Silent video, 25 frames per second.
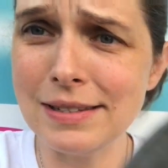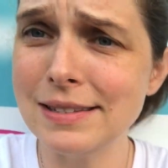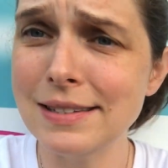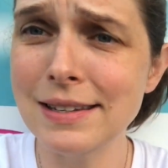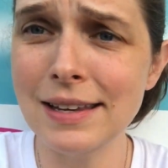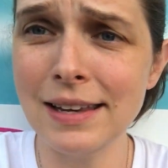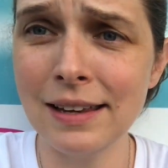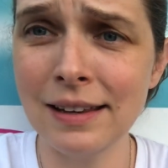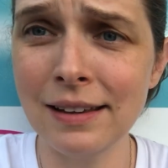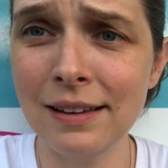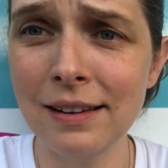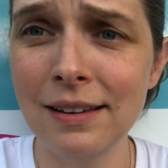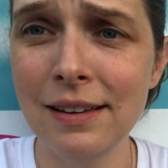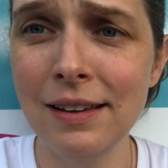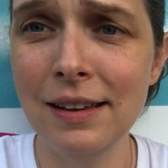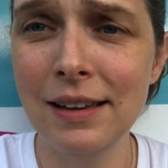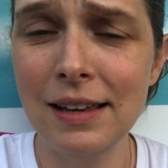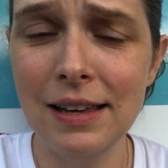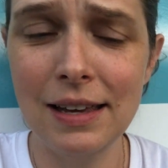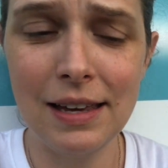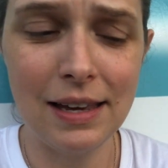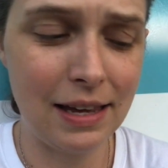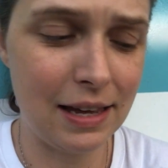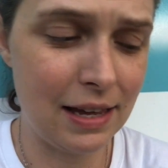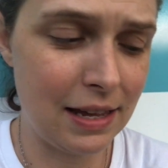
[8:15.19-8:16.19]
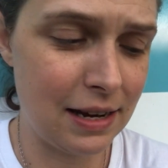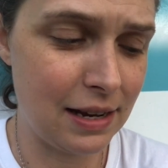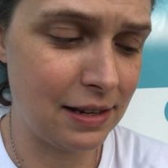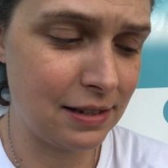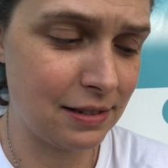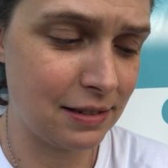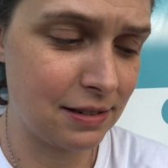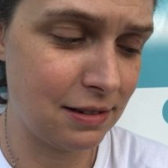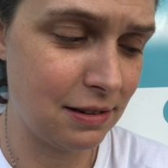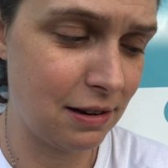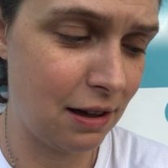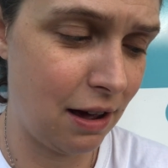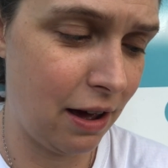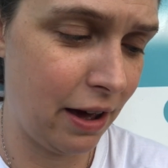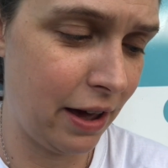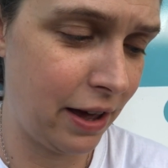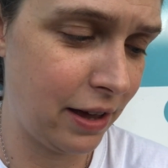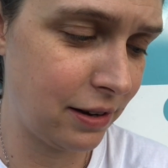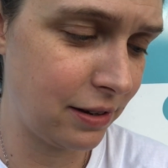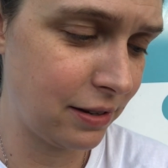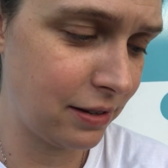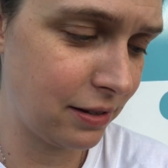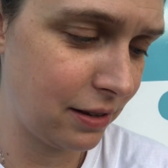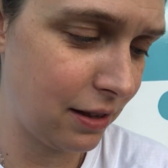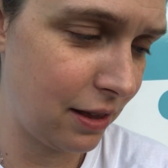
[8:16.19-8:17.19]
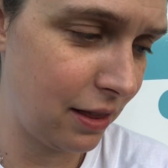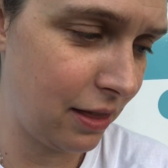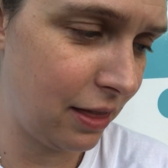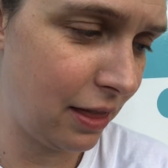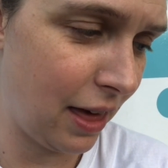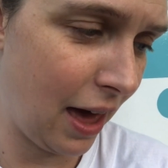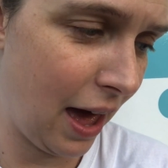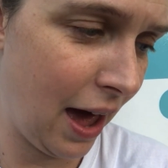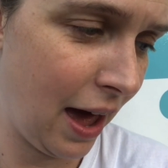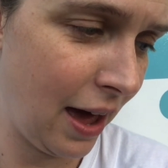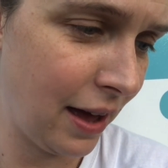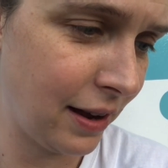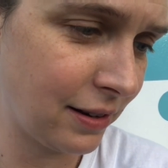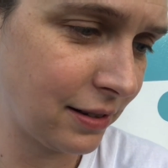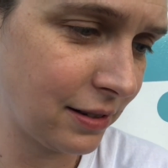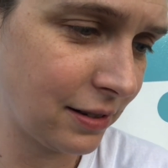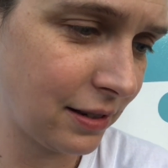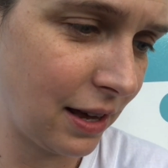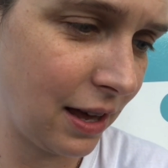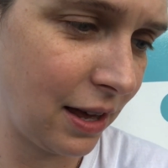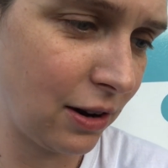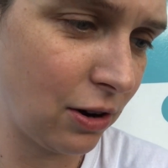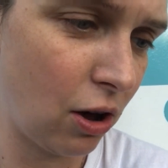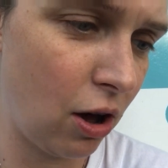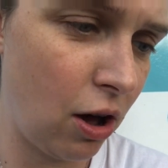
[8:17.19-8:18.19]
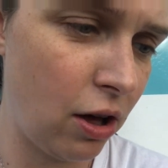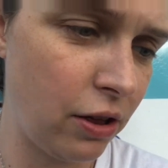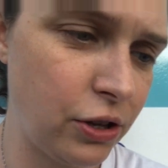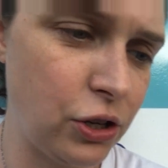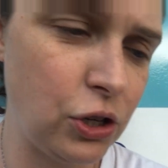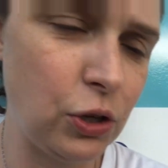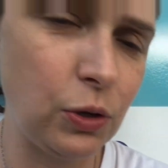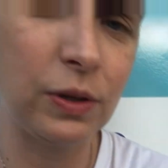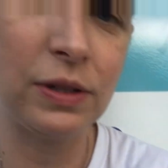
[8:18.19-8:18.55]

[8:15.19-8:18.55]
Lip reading: see it is not that at all. And